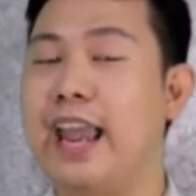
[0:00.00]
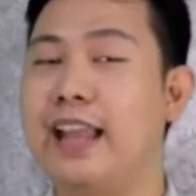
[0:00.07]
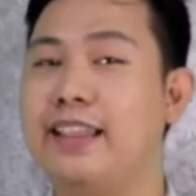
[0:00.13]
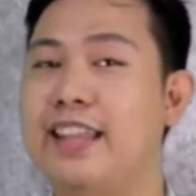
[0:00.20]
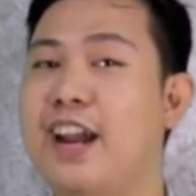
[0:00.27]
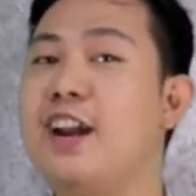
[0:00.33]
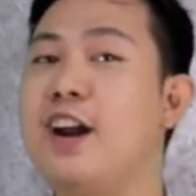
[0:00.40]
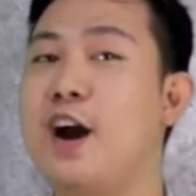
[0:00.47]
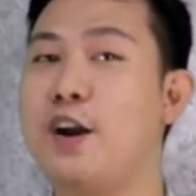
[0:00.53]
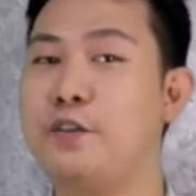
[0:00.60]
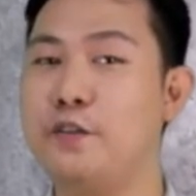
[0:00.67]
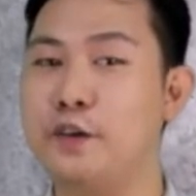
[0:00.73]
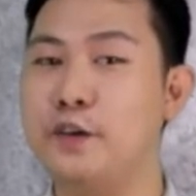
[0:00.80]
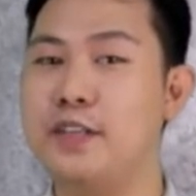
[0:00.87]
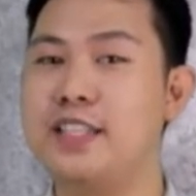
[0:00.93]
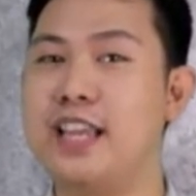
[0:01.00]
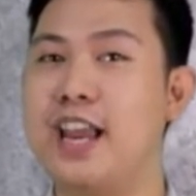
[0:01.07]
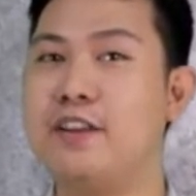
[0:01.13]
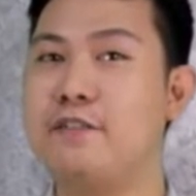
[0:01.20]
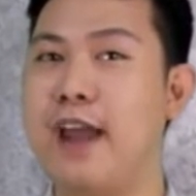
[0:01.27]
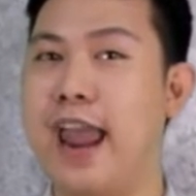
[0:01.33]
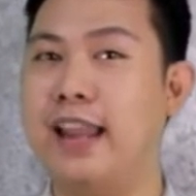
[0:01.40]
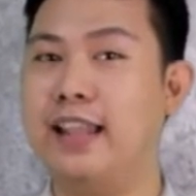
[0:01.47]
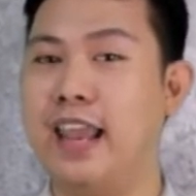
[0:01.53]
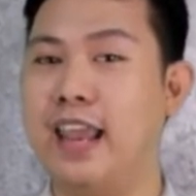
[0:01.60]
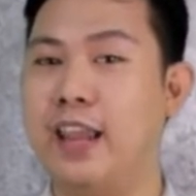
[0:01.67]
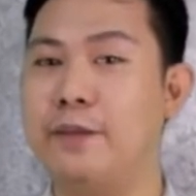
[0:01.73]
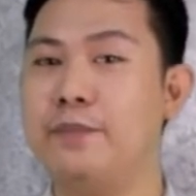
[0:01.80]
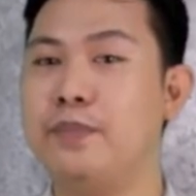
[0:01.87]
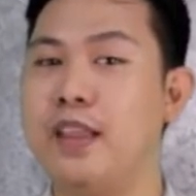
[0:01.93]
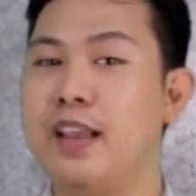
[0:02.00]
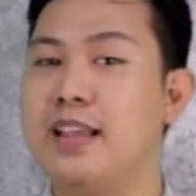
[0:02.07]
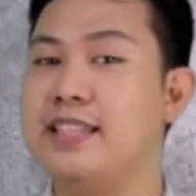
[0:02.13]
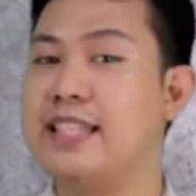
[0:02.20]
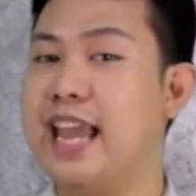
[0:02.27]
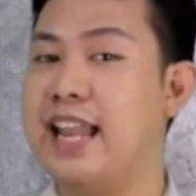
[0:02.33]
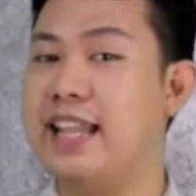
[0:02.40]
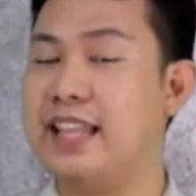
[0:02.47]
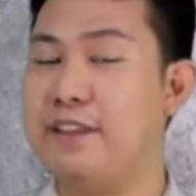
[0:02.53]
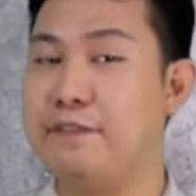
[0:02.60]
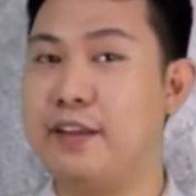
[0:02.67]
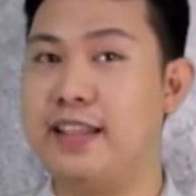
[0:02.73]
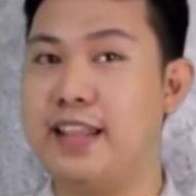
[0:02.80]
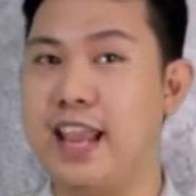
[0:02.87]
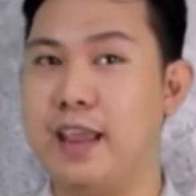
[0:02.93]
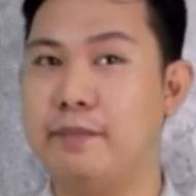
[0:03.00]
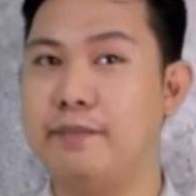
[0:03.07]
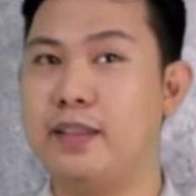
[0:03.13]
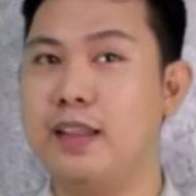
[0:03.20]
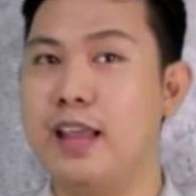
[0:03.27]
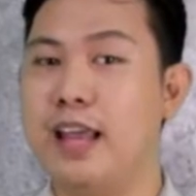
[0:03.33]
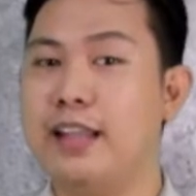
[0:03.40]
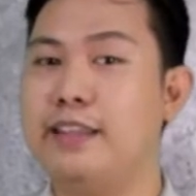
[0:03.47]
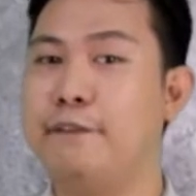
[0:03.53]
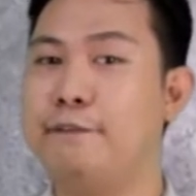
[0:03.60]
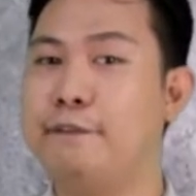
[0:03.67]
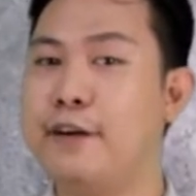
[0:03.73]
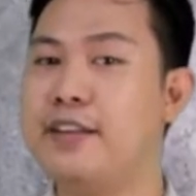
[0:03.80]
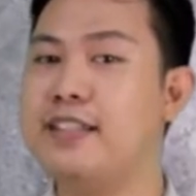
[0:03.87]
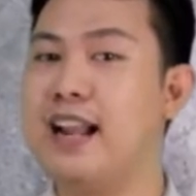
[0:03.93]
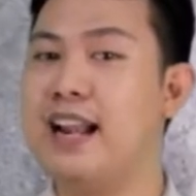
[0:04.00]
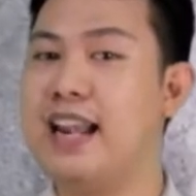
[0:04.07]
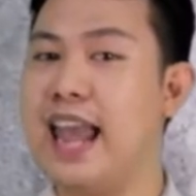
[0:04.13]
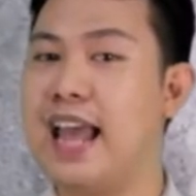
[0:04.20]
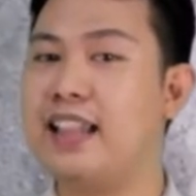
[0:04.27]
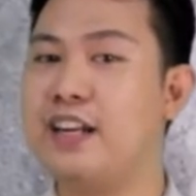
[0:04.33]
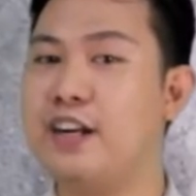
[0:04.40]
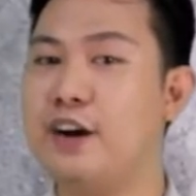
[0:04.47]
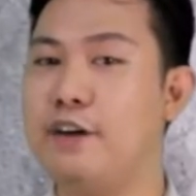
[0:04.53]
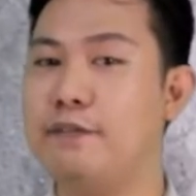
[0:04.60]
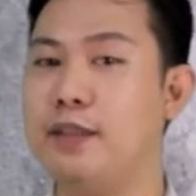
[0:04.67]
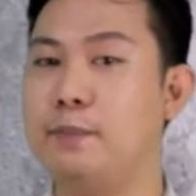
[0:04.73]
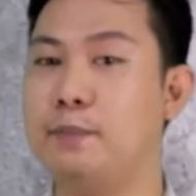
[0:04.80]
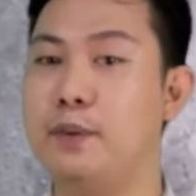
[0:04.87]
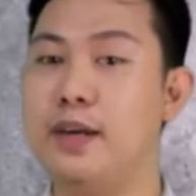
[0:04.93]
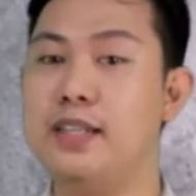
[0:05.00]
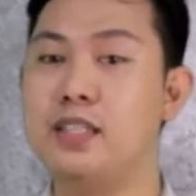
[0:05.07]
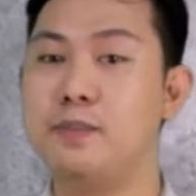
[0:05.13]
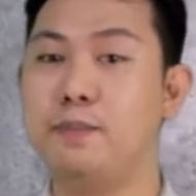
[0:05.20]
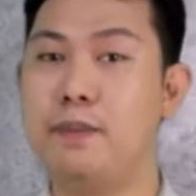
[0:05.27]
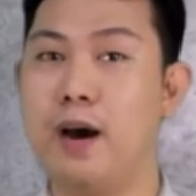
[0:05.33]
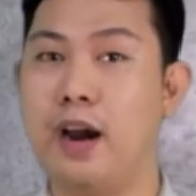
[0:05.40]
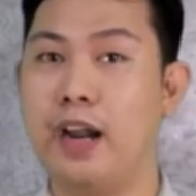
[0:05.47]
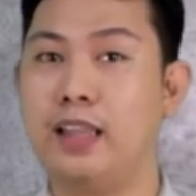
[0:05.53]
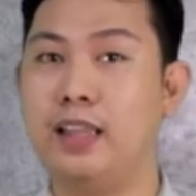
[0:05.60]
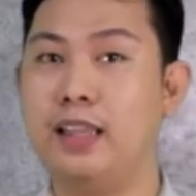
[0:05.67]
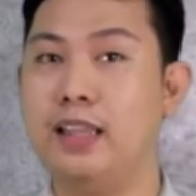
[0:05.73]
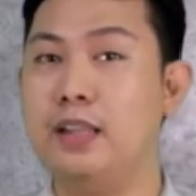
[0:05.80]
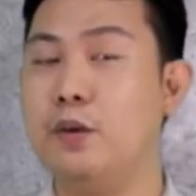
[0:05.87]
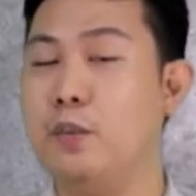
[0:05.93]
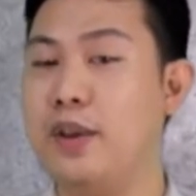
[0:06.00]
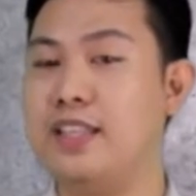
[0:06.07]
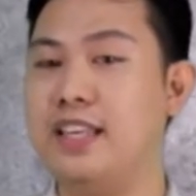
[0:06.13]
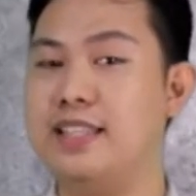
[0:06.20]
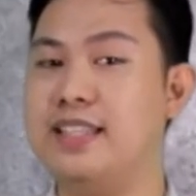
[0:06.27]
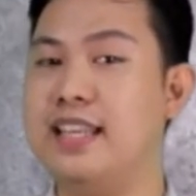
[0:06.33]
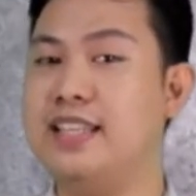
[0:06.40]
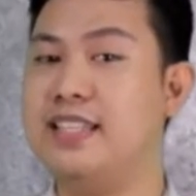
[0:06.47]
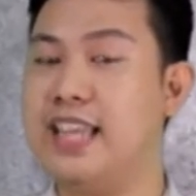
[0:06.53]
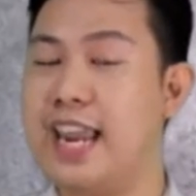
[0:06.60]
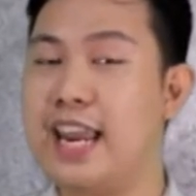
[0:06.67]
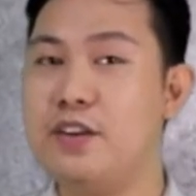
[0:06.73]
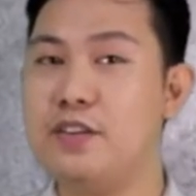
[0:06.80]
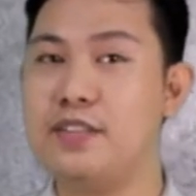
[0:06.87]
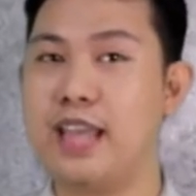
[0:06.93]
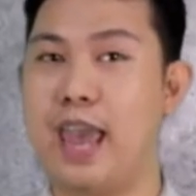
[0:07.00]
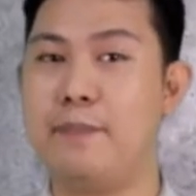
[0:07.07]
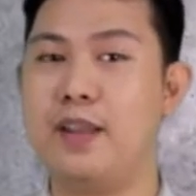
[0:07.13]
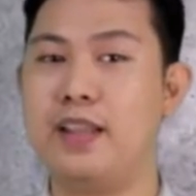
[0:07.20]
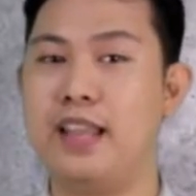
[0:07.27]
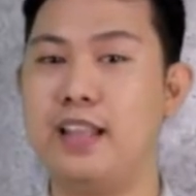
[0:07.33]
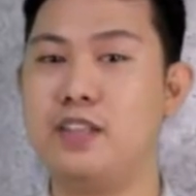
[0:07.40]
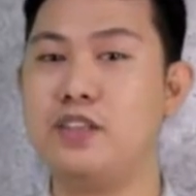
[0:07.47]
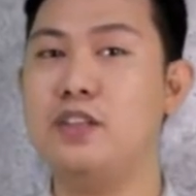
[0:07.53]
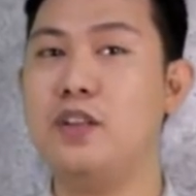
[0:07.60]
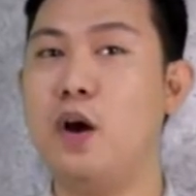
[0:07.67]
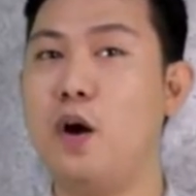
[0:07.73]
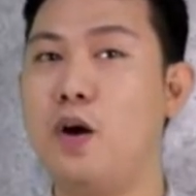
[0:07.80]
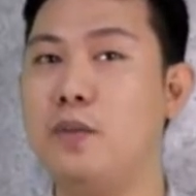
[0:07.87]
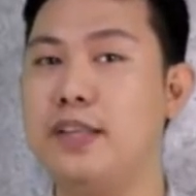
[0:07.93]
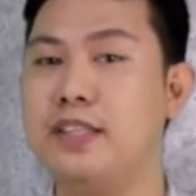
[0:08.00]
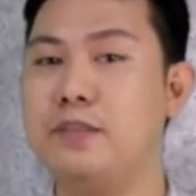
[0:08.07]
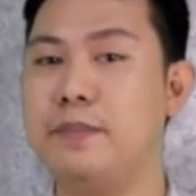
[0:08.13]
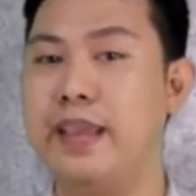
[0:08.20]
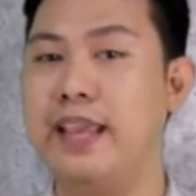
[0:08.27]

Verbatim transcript: There are rules in writing scientific name. The first letter of the first part, which is the genus epithet, should always be